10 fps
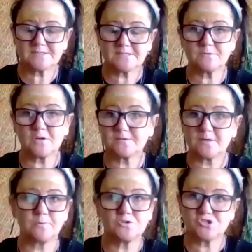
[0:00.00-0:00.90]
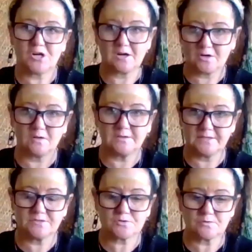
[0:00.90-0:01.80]
Sometimes I put charcoal
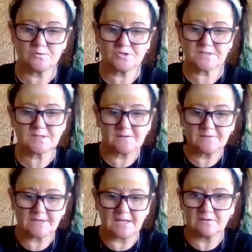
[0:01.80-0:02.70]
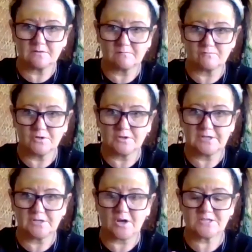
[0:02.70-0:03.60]
in too just to give it that really
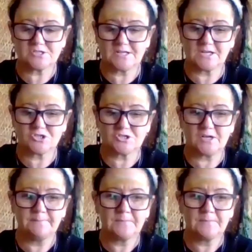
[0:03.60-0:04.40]
nice texture.